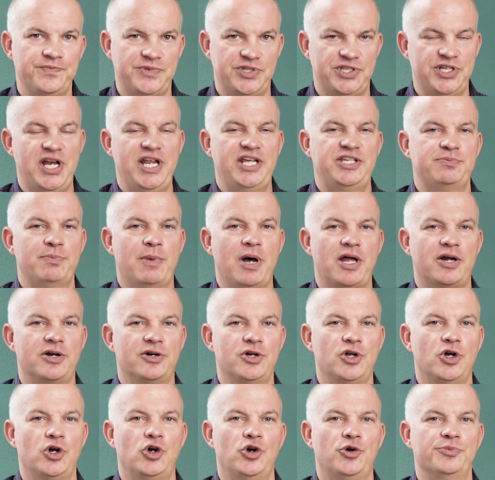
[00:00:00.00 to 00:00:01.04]
Today's
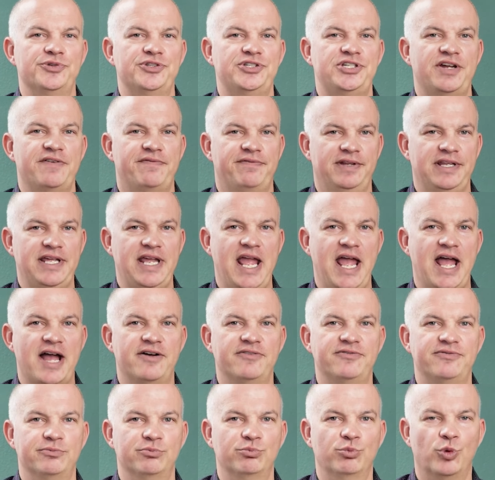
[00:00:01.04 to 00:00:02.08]
modern homes definitely
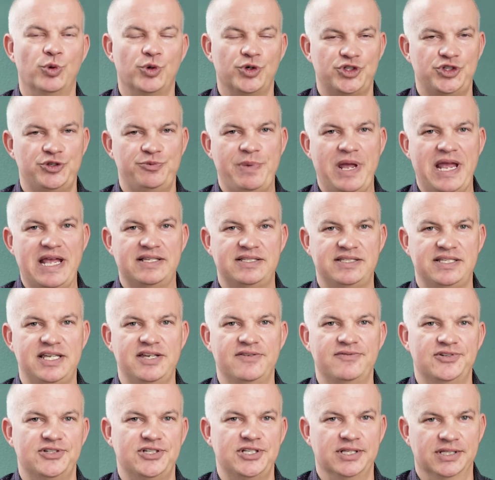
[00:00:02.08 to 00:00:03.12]
have more space
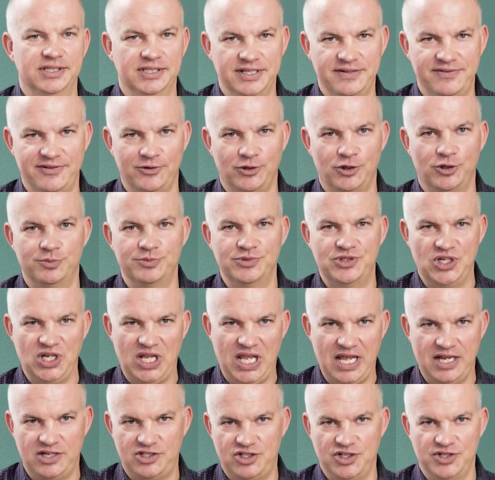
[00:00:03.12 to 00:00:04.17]
given to the living rooms and
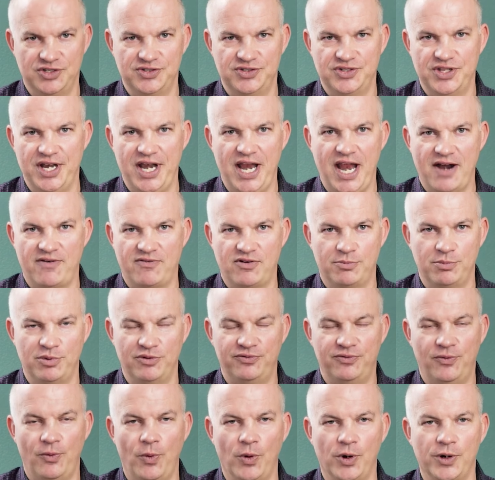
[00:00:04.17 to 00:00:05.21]
kitchens than ever
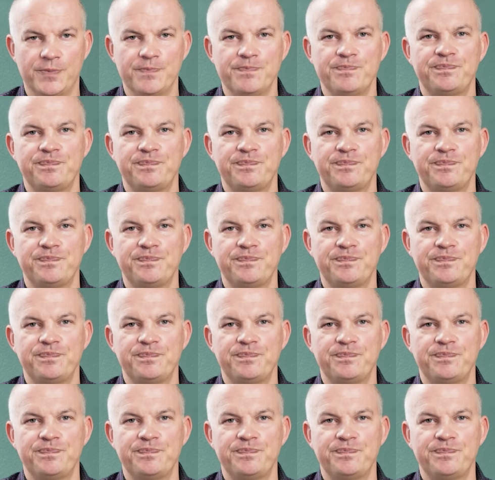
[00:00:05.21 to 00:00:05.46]
before.